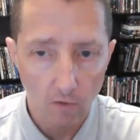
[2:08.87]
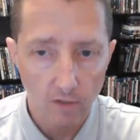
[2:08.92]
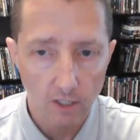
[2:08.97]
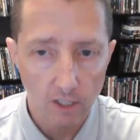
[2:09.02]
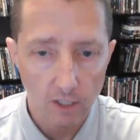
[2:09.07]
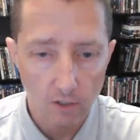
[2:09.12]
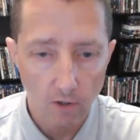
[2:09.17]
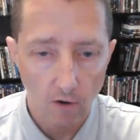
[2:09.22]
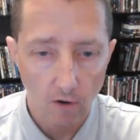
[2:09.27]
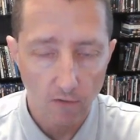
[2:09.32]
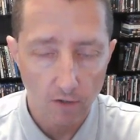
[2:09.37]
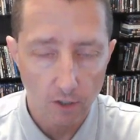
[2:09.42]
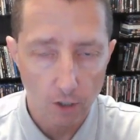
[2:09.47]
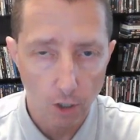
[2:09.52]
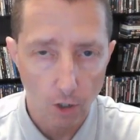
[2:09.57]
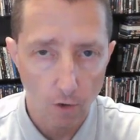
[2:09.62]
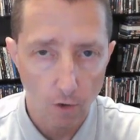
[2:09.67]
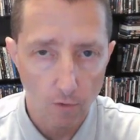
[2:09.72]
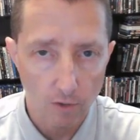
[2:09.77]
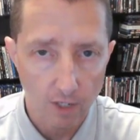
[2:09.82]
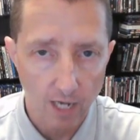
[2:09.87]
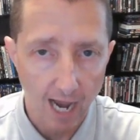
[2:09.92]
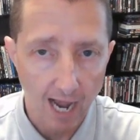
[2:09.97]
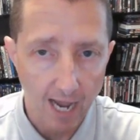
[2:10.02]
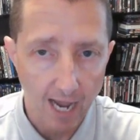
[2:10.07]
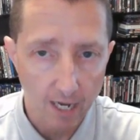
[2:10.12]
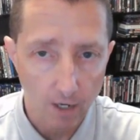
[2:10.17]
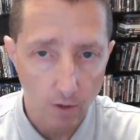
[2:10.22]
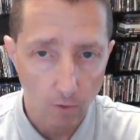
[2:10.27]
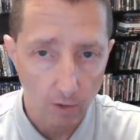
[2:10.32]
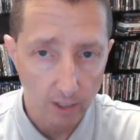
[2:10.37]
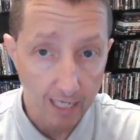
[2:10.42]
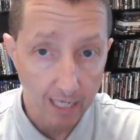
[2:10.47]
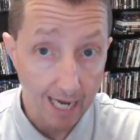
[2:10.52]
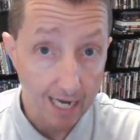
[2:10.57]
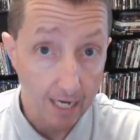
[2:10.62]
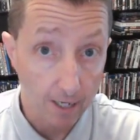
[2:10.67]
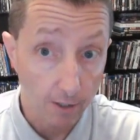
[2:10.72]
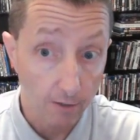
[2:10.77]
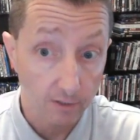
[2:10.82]
the star of the show, died only
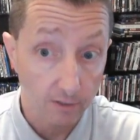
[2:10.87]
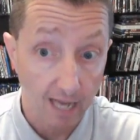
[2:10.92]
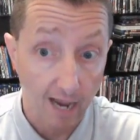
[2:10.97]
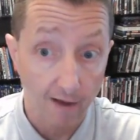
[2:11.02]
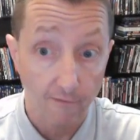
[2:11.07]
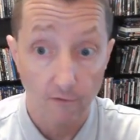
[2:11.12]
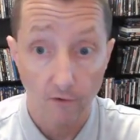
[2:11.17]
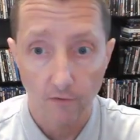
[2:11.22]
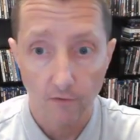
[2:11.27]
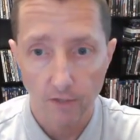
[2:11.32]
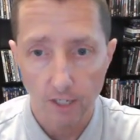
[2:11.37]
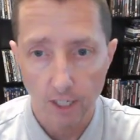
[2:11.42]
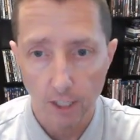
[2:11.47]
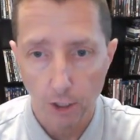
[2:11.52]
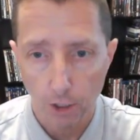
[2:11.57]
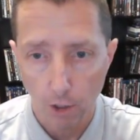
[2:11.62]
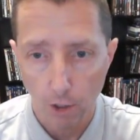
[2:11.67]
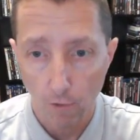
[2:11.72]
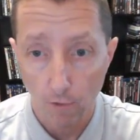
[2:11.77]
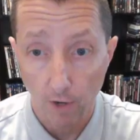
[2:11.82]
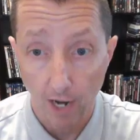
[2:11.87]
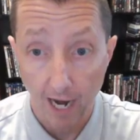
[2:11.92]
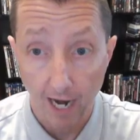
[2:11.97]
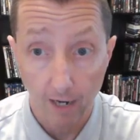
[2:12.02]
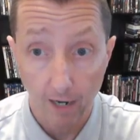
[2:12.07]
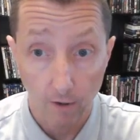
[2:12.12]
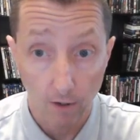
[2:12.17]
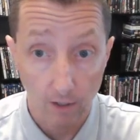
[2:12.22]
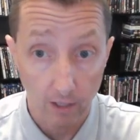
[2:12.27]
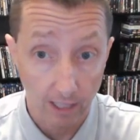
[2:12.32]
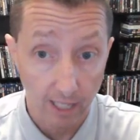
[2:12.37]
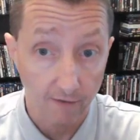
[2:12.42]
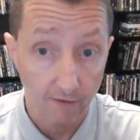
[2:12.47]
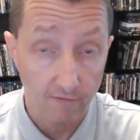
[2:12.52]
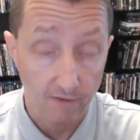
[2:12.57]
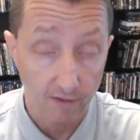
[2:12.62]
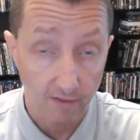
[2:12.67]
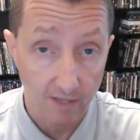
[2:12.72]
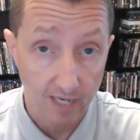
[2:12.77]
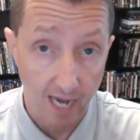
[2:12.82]
8 years after the show
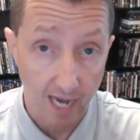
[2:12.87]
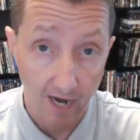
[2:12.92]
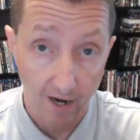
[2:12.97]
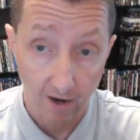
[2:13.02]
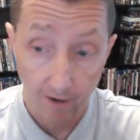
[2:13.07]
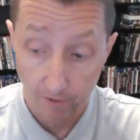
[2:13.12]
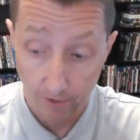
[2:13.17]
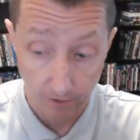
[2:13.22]
left the air.